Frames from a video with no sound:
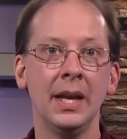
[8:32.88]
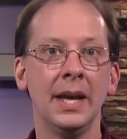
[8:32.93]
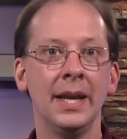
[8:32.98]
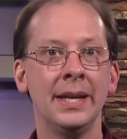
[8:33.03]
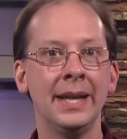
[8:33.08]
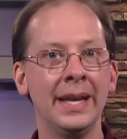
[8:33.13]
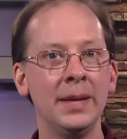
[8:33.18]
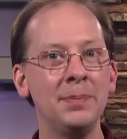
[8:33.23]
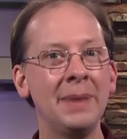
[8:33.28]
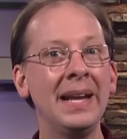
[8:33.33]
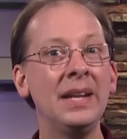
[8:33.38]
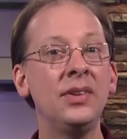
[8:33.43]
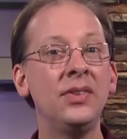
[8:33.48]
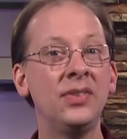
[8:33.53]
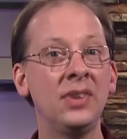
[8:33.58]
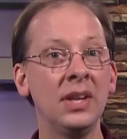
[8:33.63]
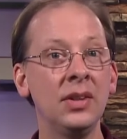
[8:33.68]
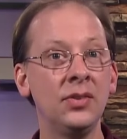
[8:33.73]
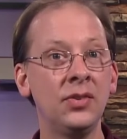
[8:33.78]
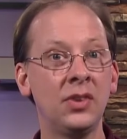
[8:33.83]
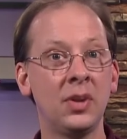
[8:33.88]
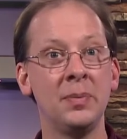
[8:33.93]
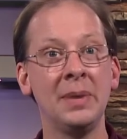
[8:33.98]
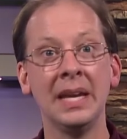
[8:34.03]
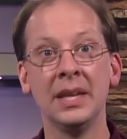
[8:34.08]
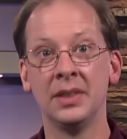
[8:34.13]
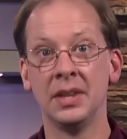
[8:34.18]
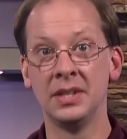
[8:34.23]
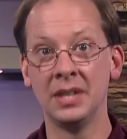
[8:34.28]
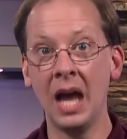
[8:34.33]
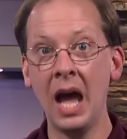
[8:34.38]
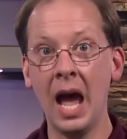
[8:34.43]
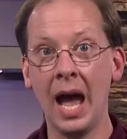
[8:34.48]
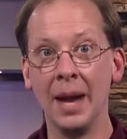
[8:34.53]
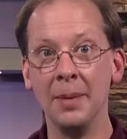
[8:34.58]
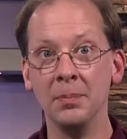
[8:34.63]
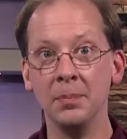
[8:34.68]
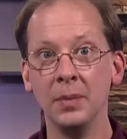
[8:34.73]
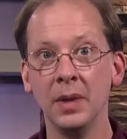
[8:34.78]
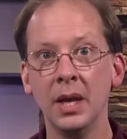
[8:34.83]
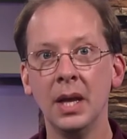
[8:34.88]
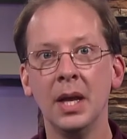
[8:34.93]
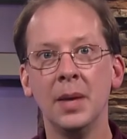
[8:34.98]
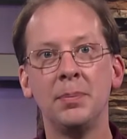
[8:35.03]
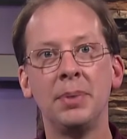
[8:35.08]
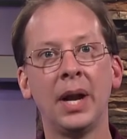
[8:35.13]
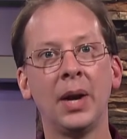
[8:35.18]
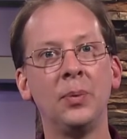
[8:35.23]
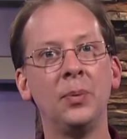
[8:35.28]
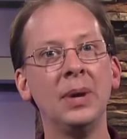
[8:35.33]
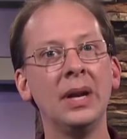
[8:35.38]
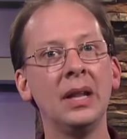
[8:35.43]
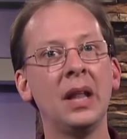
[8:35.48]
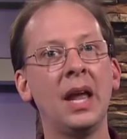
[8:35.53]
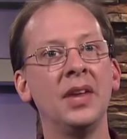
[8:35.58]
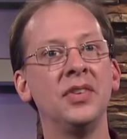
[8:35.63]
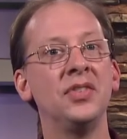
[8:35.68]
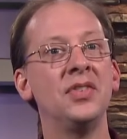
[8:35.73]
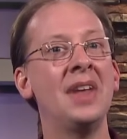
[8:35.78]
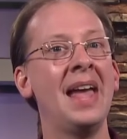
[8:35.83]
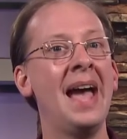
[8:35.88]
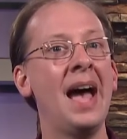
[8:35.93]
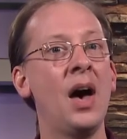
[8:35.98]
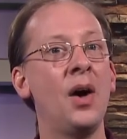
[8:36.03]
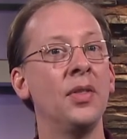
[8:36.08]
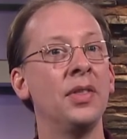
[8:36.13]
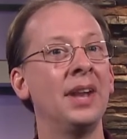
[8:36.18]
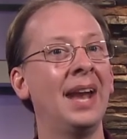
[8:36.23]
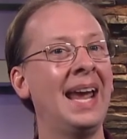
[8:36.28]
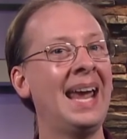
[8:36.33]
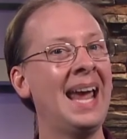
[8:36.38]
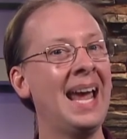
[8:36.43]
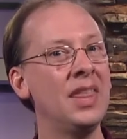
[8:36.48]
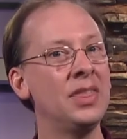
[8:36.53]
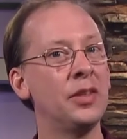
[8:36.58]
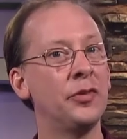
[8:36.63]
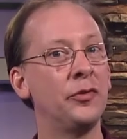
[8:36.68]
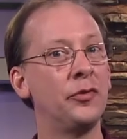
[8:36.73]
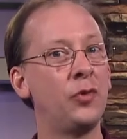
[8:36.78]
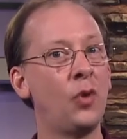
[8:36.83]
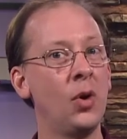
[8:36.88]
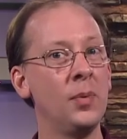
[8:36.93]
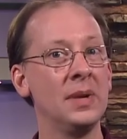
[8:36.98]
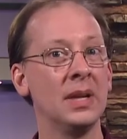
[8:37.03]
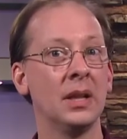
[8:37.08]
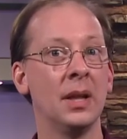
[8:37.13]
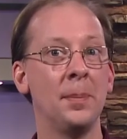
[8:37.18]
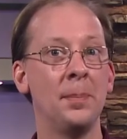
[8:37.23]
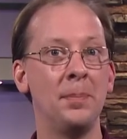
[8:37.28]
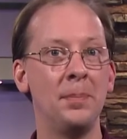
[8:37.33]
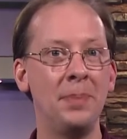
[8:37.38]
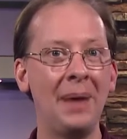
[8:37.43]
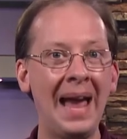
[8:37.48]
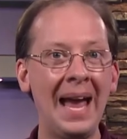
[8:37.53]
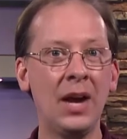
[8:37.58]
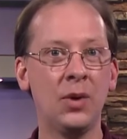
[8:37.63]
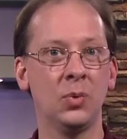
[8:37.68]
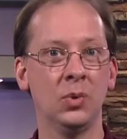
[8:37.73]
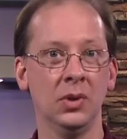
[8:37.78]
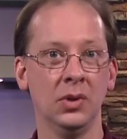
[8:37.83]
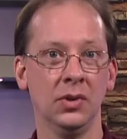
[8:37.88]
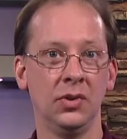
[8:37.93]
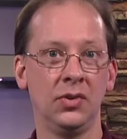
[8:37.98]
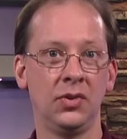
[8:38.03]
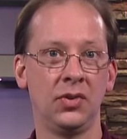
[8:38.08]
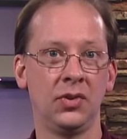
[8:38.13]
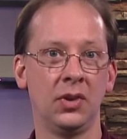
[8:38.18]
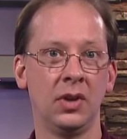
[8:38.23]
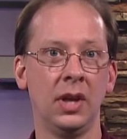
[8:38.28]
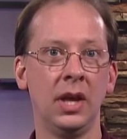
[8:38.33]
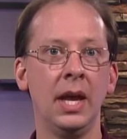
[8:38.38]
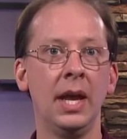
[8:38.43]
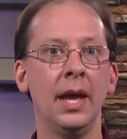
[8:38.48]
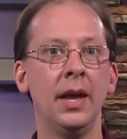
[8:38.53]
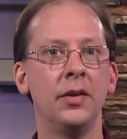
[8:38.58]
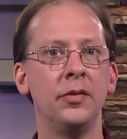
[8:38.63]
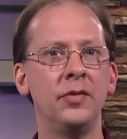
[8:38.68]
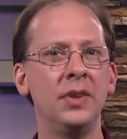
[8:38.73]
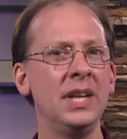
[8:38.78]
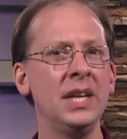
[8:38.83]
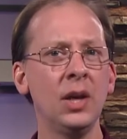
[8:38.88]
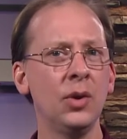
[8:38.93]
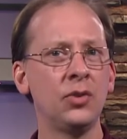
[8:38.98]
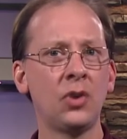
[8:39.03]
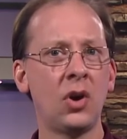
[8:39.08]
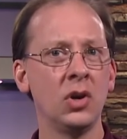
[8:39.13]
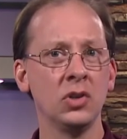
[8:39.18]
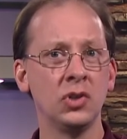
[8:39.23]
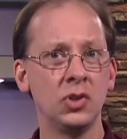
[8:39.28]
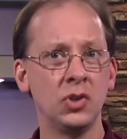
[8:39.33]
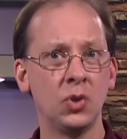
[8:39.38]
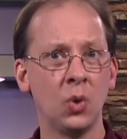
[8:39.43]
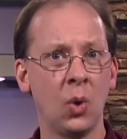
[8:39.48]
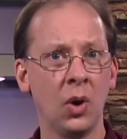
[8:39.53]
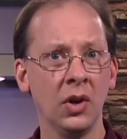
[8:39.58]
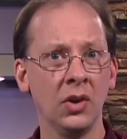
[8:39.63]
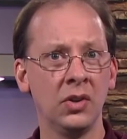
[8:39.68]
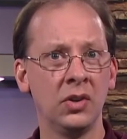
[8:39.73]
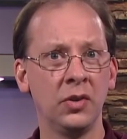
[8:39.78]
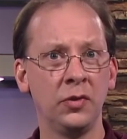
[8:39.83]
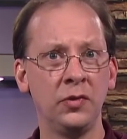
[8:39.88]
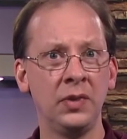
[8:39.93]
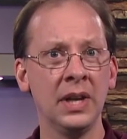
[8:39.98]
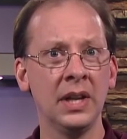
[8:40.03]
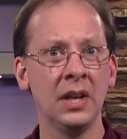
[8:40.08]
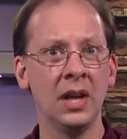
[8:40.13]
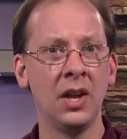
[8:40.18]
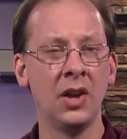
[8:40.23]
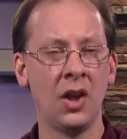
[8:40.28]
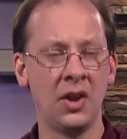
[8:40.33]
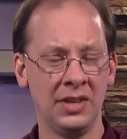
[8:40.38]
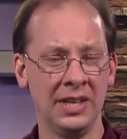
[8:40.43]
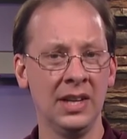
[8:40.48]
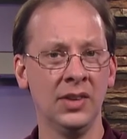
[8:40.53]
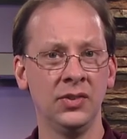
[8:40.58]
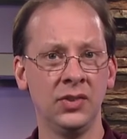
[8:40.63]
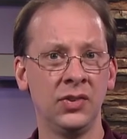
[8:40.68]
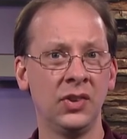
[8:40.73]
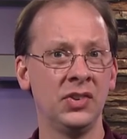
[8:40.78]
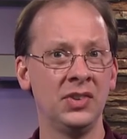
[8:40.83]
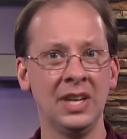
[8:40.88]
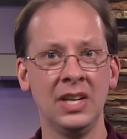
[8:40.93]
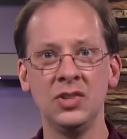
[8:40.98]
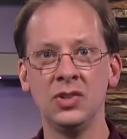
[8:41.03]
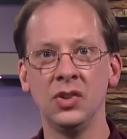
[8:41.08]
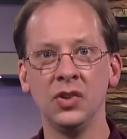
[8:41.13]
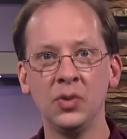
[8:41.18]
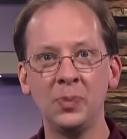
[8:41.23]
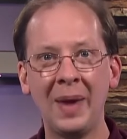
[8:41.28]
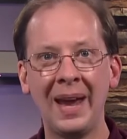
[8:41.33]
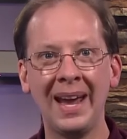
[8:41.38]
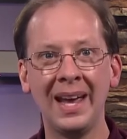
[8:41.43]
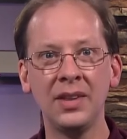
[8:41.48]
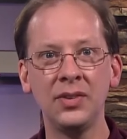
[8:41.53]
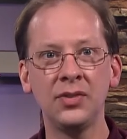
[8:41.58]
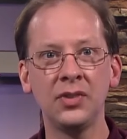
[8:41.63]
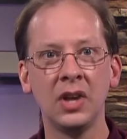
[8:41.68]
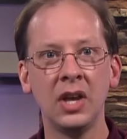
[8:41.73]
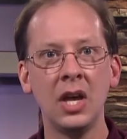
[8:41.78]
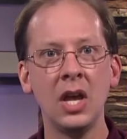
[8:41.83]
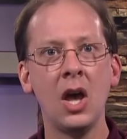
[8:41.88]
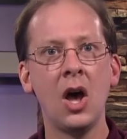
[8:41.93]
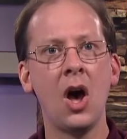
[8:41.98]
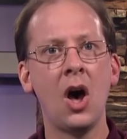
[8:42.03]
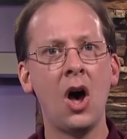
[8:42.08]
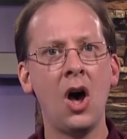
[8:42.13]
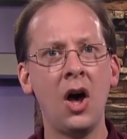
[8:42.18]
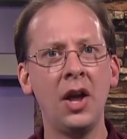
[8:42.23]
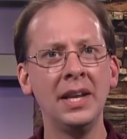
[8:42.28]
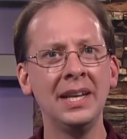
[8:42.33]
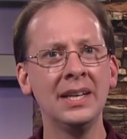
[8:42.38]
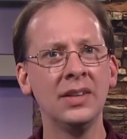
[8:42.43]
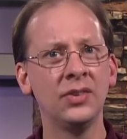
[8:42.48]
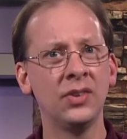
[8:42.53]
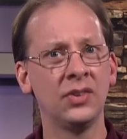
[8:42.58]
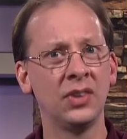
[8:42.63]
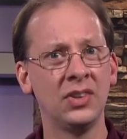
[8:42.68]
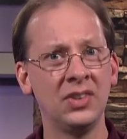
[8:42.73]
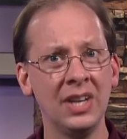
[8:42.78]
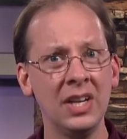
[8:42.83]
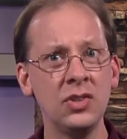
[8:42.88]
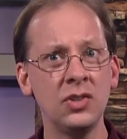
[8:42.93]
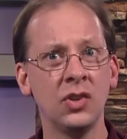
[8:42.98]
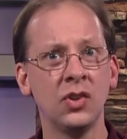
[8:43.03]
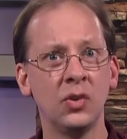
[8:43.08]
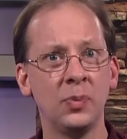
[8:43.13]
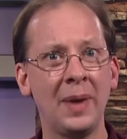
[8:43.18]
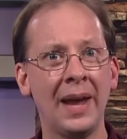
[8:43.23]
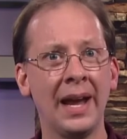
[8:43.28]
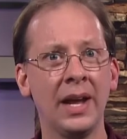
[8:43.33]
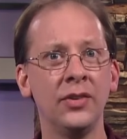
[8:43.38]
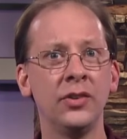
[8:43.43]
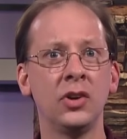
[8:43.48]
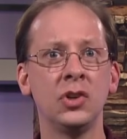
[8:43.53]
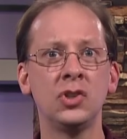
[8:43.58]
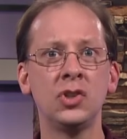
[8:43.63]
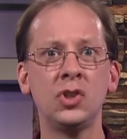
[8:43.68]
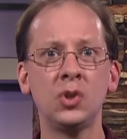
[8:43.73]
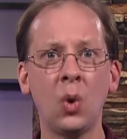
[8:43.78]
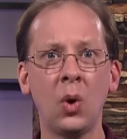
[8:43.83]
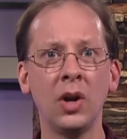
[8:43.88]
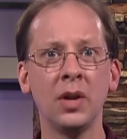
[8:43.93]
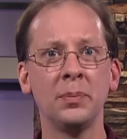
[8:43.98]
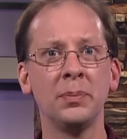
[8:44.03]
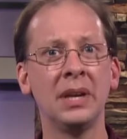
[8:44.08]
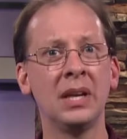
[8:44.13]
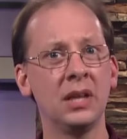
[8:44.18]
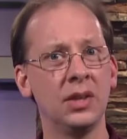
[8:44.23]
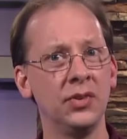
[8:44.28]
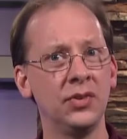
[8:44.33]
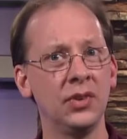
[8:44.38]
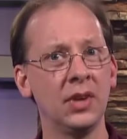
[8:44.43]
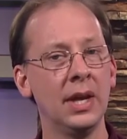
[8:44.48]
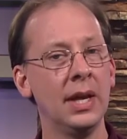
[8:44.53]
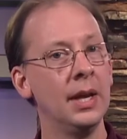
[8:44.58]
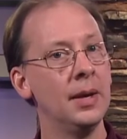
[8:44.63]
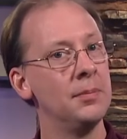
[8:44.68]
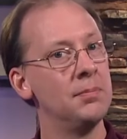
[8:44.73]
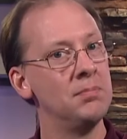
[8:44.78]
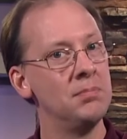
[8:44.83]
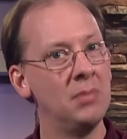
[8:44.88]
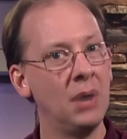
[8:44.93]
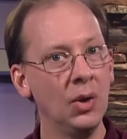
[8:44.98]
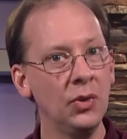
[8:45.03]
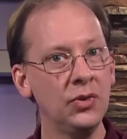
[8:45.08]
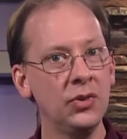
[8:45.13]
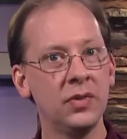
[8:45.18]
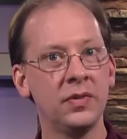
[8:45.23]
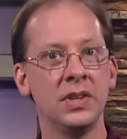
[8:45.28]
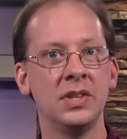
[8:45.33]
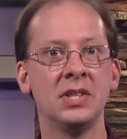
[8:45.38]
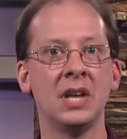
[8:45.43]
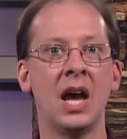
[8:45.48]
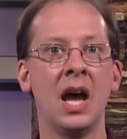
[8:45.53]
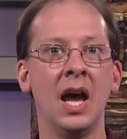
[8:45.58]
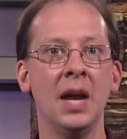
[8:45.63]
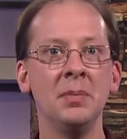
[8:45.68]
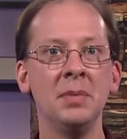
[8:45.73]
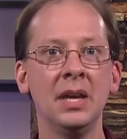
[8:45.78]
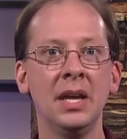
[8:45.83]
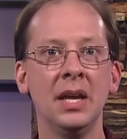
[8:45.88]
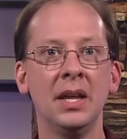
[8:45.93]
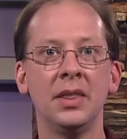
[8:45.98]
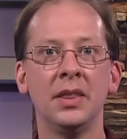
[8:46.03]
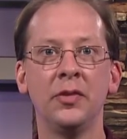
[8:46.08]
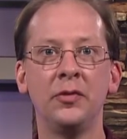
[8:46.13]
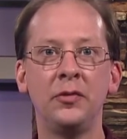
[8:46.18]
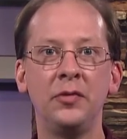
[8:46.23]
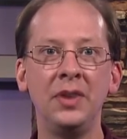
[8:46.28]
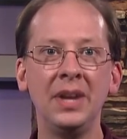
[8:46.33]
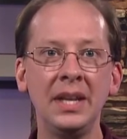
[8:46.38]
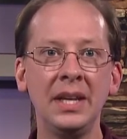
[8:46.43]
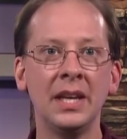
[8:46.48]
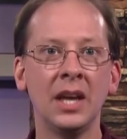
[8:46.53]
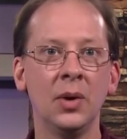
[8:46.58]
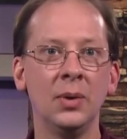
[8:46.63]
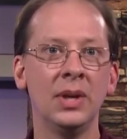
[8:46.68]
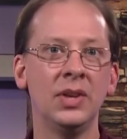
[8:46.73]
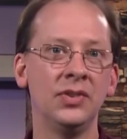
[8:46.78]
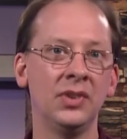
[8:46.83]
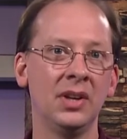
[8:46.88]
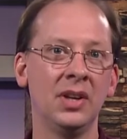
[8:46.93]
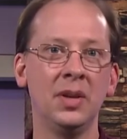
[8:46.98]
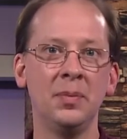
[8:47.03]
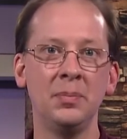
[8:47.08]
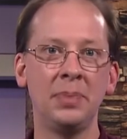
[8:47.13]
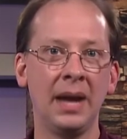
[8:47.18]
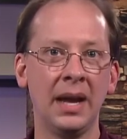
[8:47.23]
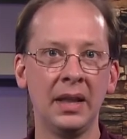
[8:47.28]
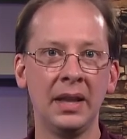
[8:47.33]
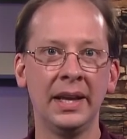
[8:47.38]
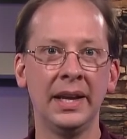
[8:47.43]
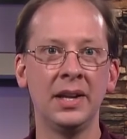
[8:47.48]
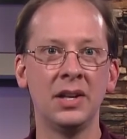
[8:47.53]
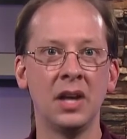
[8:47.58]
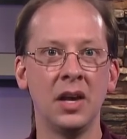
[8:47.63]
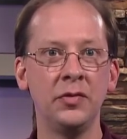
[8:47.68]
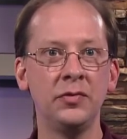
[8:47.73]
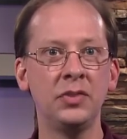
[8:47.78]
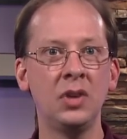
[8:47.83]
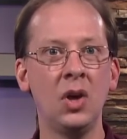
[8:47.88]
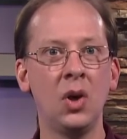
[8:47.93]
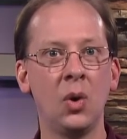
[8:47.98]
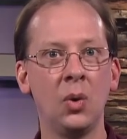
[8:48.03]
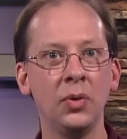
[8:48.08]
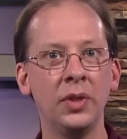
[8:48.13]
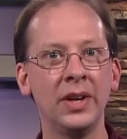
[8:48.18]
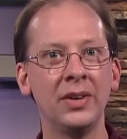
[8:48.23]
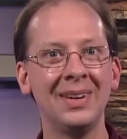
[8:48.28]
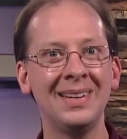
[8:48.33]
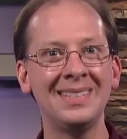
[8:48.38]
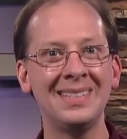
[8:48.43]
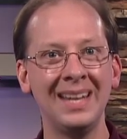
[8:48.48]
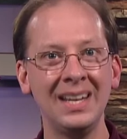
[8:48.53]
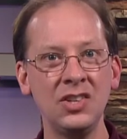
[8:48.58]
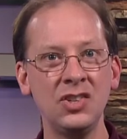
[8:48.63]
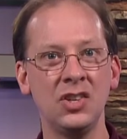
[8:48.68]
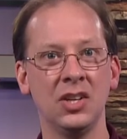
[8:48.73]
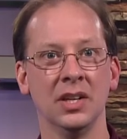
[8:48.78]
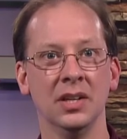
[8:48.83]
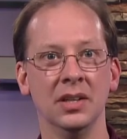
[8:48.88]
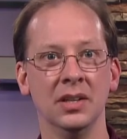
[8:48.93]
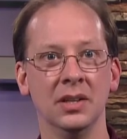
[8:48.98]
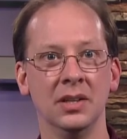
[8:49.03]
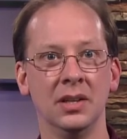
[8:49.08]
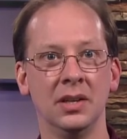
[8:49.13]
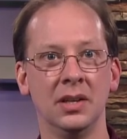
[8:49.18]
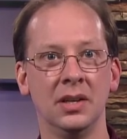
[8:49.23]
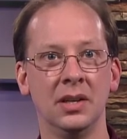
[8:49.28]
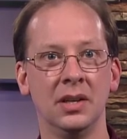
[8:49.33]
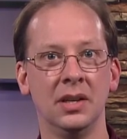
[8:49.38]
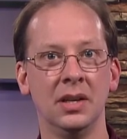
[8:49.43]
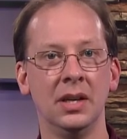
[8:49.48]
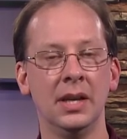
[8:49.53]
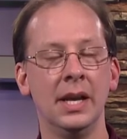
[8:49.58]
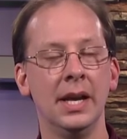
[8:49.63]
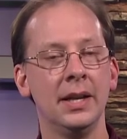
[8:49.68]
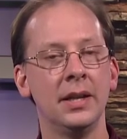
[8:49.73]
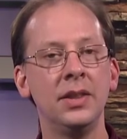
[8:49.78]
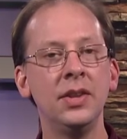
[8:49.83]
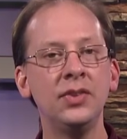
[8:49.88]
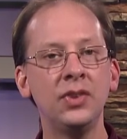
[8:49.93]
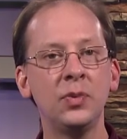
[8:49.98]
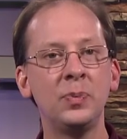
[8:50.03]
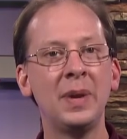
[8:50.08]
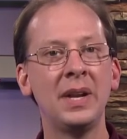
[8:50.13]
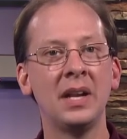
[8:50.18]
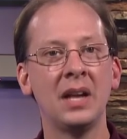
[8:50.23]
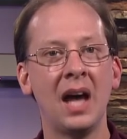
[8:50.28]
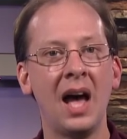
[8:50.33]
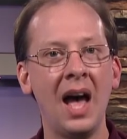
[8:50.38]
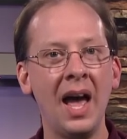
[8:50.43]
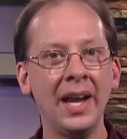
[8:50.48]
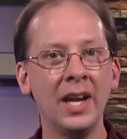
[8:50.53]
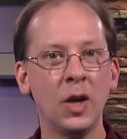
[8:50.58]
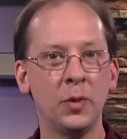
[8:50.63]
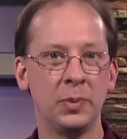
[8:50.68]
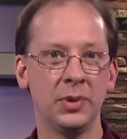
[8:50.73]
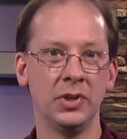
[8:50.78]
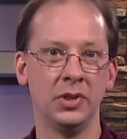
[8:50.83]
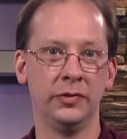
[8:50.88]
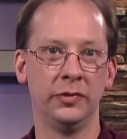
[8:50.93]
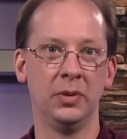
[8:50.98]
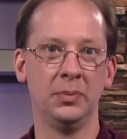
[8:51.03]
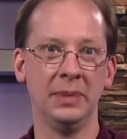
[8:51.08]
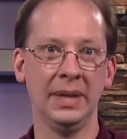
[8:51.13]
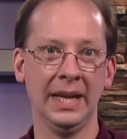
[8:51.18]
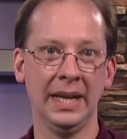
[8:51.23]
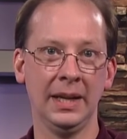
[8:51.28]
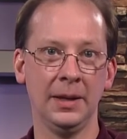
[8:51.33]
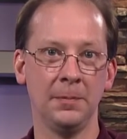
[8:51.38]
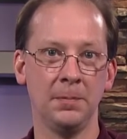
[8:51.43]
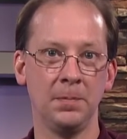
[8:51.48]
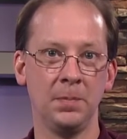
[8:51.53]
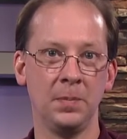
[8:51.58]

Now, it made sense to me at the time, but I realize now that I had the formula backwards. Videos aren't short to fit an audience's attention spans. Audiences' attention spans are short because most of the time the video isn't compelling enough to hold their attention. Now, this has been an eye opener for me.